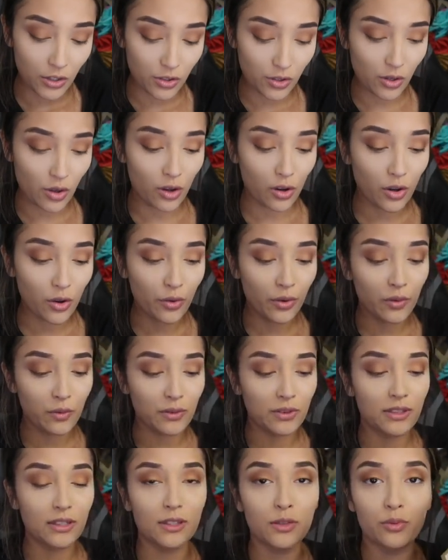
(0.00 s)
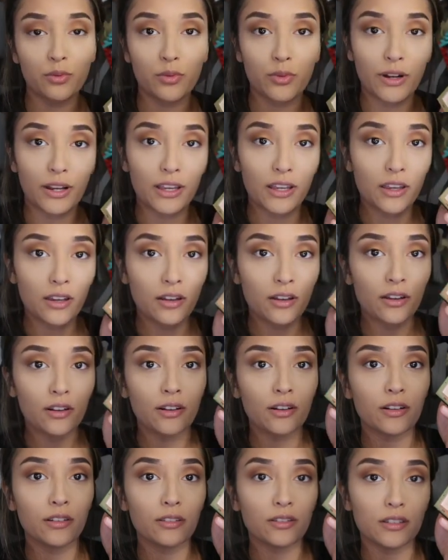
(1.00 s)
So I'll go in with this one right
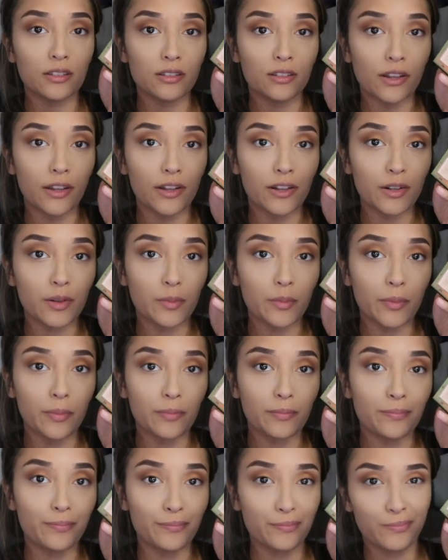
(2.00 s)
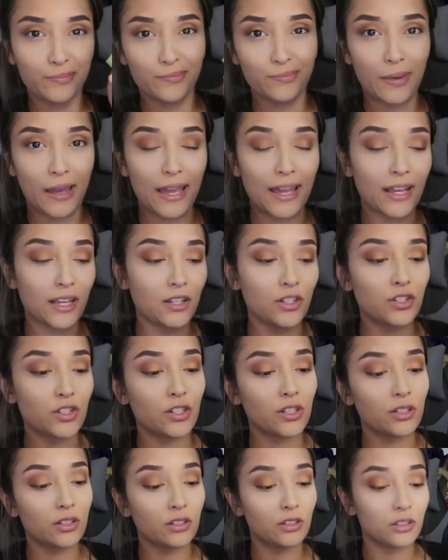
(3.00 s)
here, this lighter
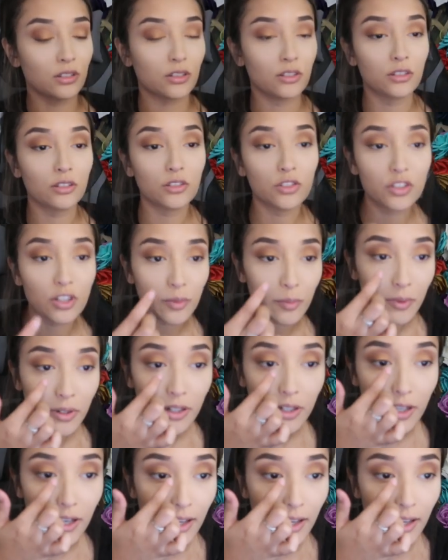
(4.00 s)
beige shimmer,